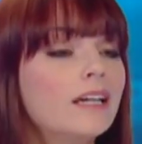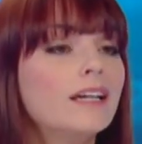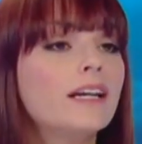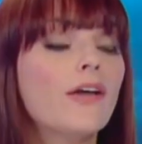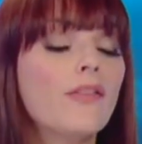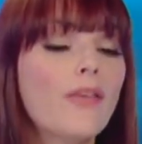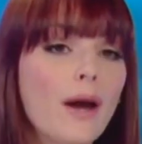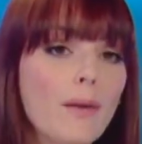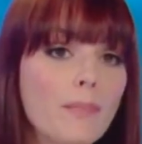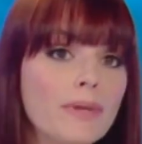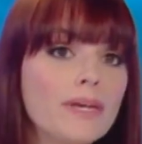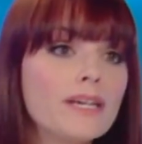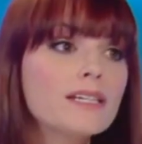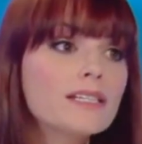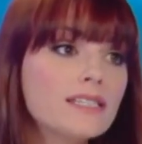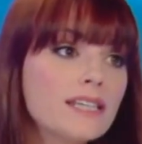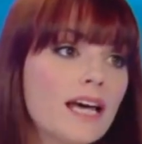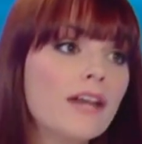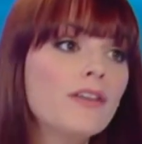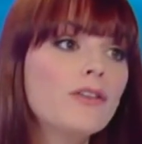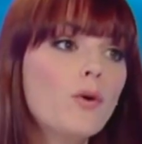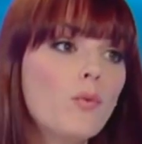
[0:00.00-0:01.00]
Now, that being
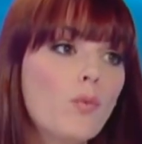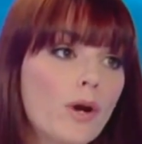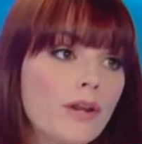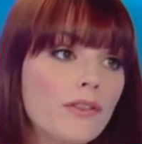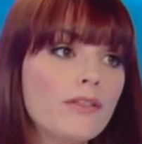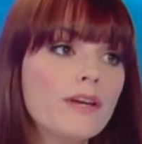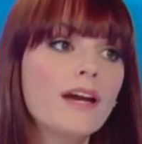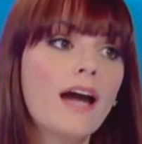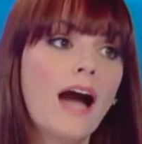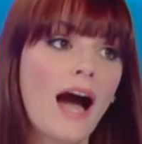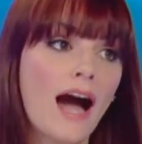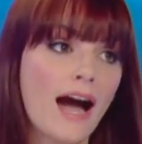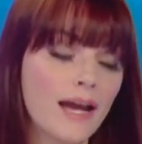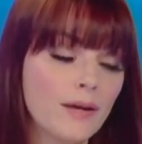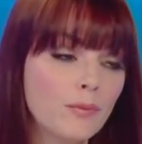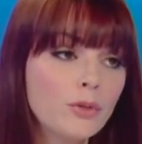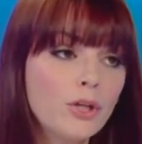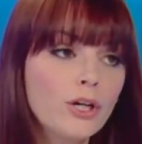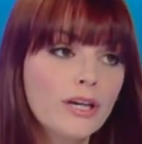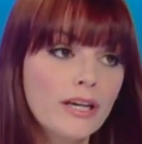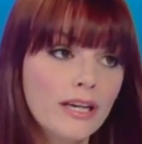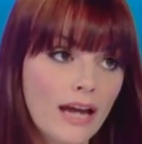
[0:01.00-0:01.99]
said, the one thing
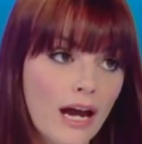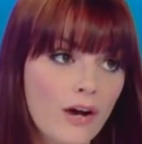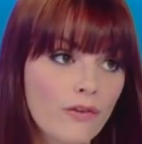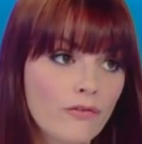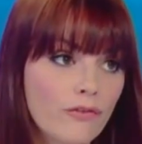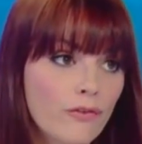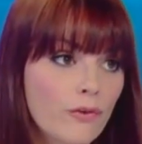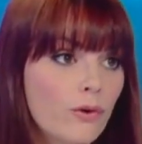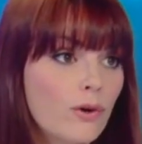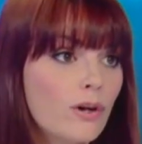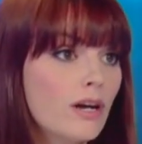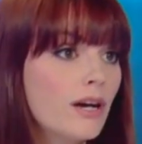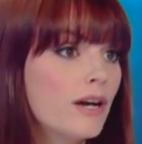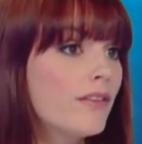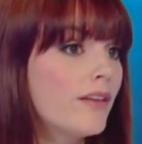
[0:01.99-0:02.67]
I'm looking out for,